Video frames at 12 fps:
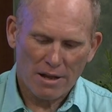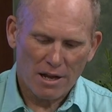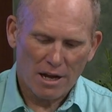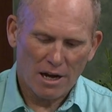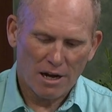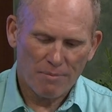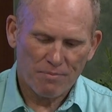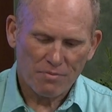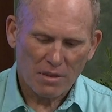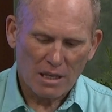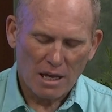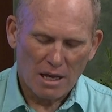Continue.
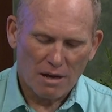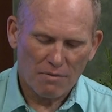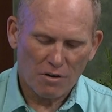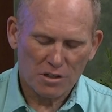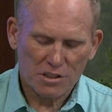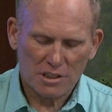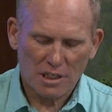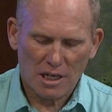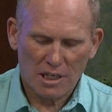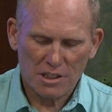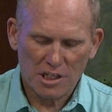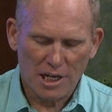Um, verse
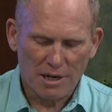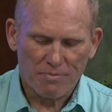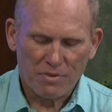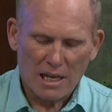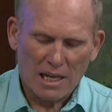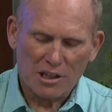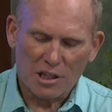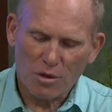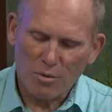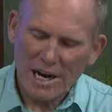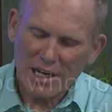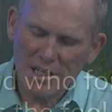uh, ten. The
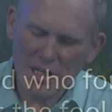great